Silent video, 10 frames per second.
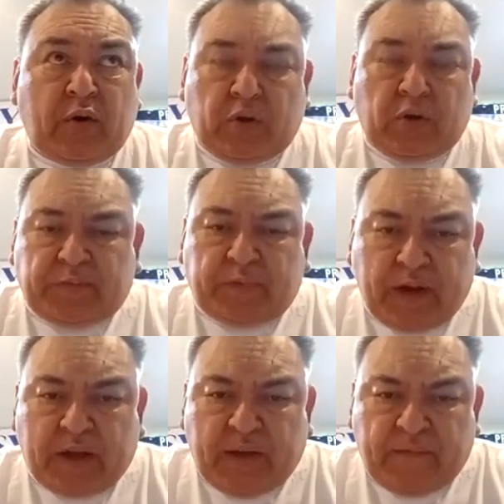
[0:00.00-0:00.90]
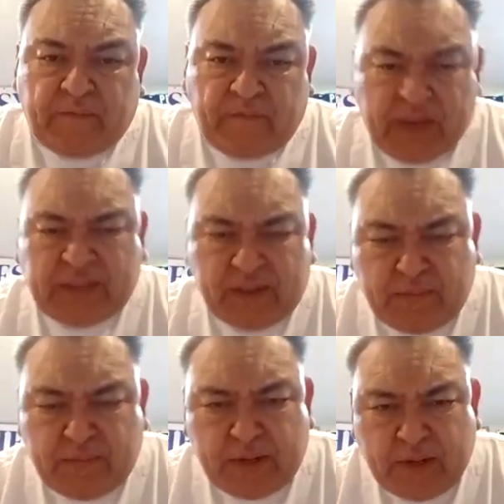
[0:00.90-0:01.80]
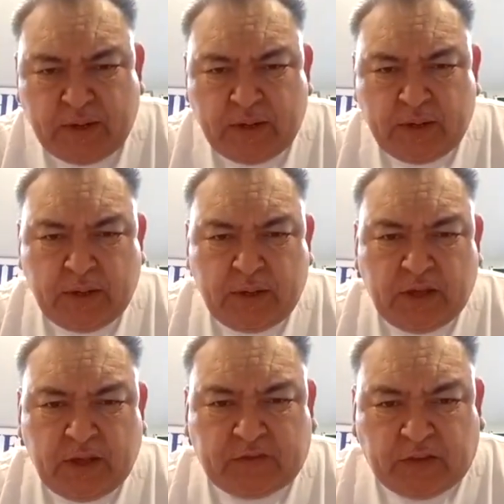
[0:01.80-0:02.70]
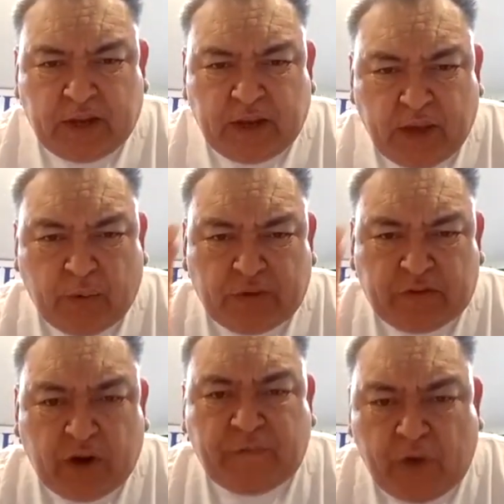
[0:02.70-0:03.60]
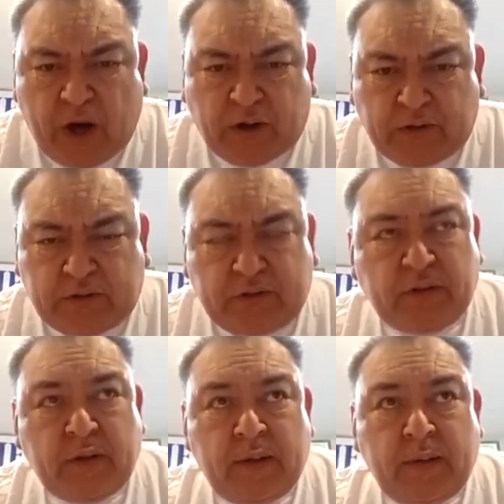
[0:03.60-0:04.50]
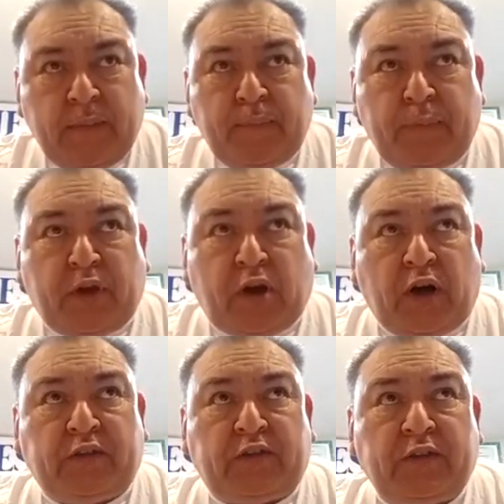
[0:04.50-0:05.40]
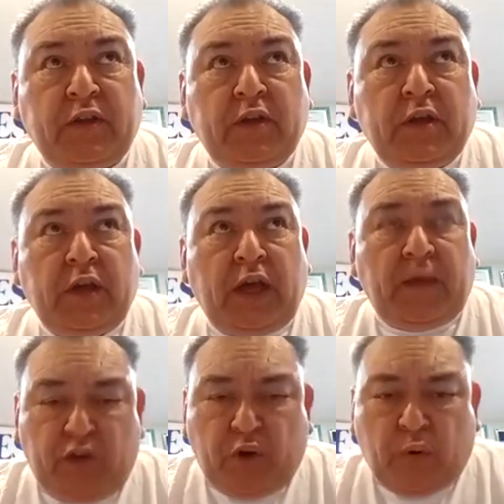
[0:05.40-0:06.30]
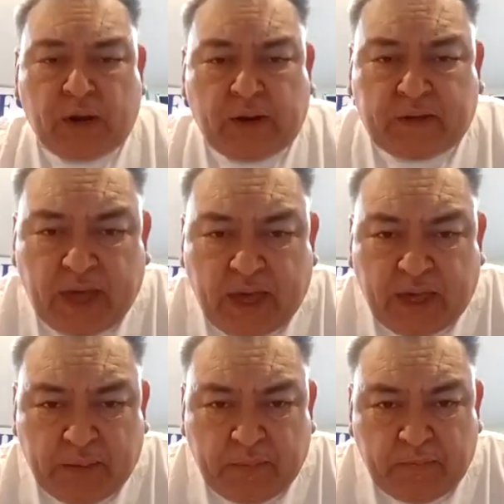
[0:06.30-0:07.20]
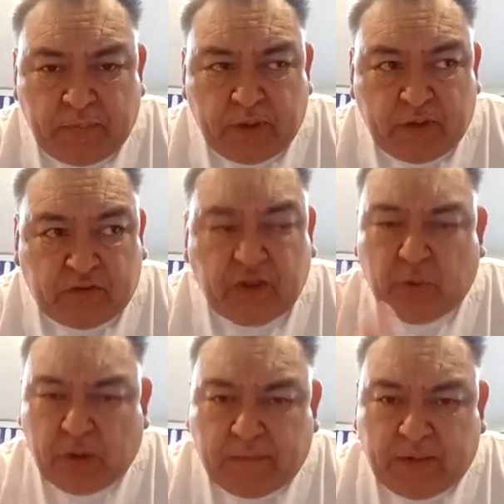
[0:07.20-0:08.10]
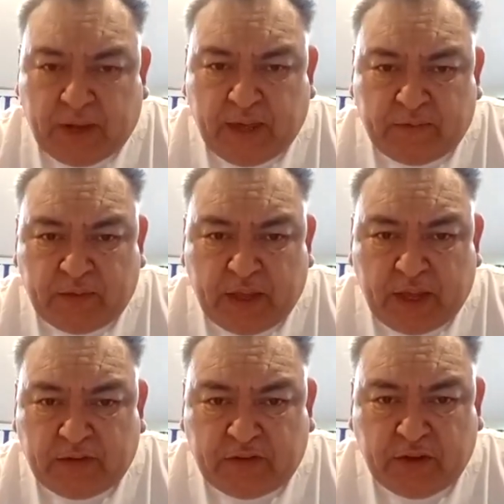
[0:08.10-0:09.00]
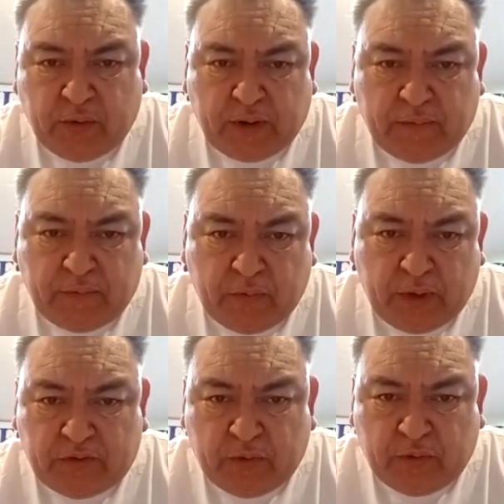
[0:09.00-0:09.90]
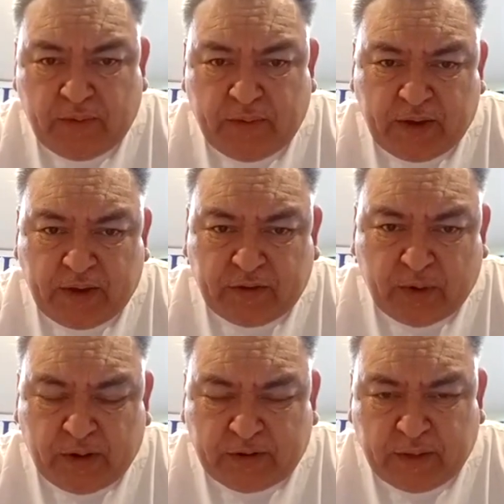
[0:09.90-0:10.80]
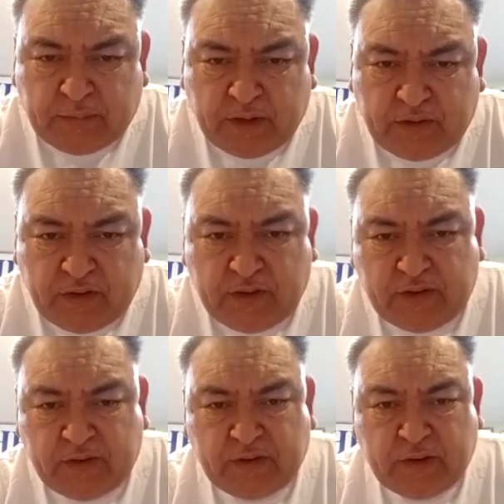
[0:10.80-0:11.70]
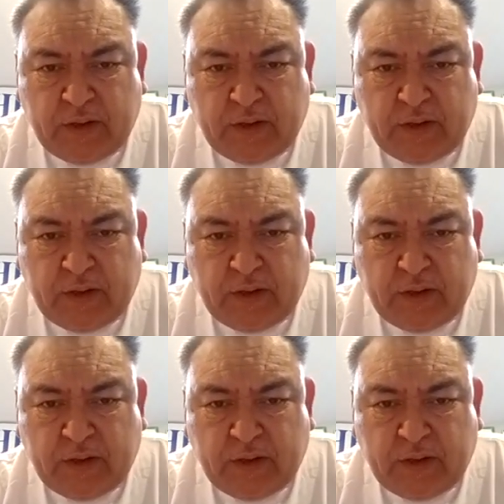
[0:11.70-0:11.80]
Holy Spirit convicted me. You said it was your fault because mm. if you would have came, she would have lived and she would have went to heaven and she would have accepted Jesus.